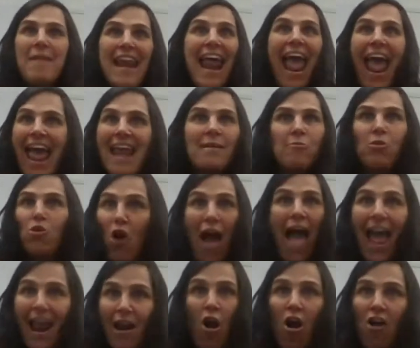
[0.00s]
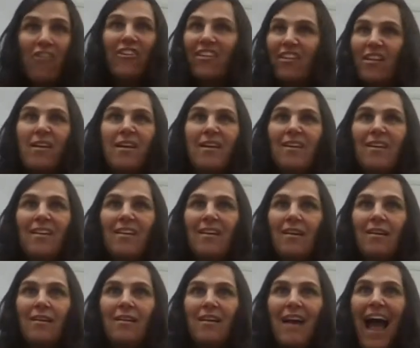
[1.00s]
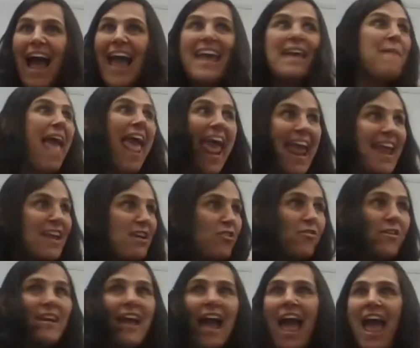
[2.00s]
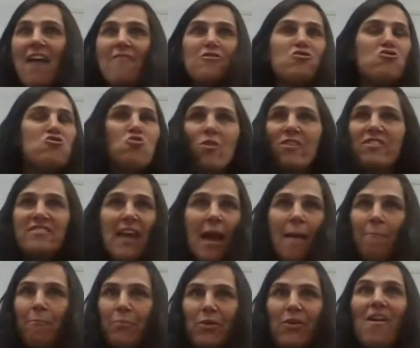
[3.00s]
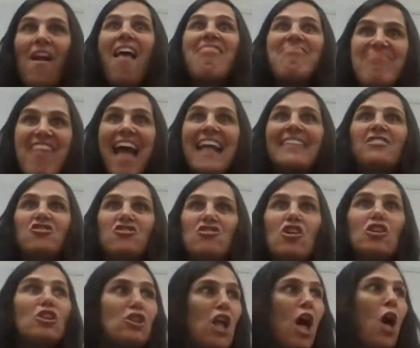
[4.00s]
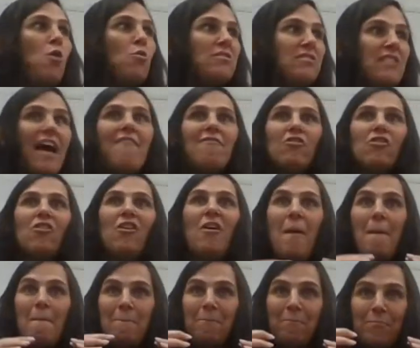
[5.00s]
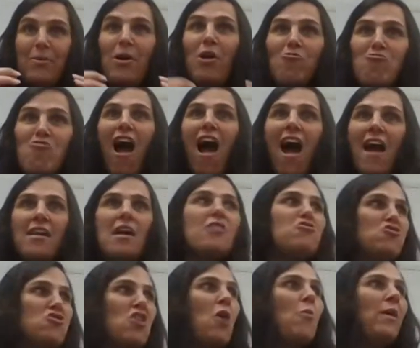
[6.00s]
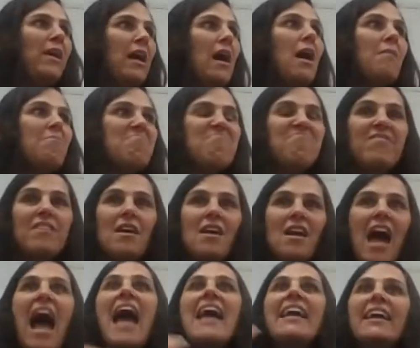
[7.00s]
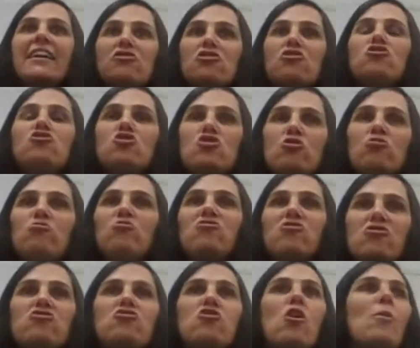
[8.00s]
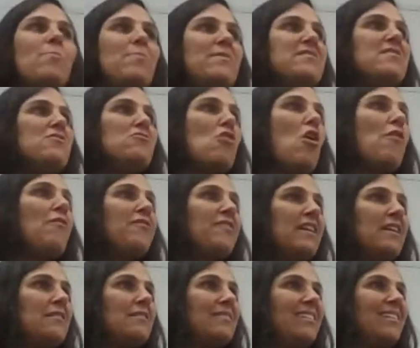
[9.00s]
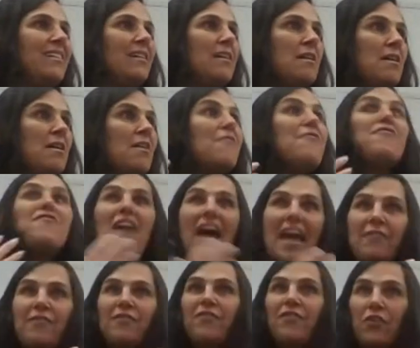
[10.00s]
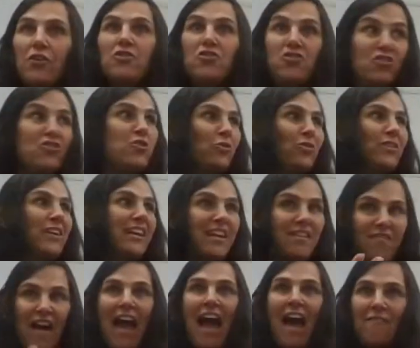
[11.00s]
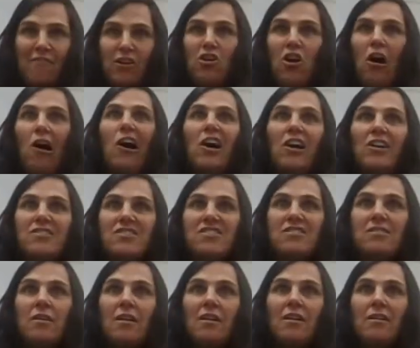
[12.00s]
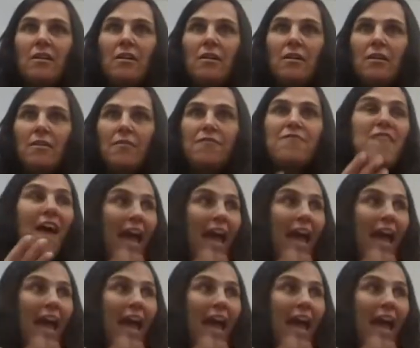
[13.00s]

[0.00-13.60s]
I am an animal at heart. I am angry. I have a short temper. That's the low-level piranha showing up. I get to choose to show up as a dolphin. Fight for a student if I have a cause.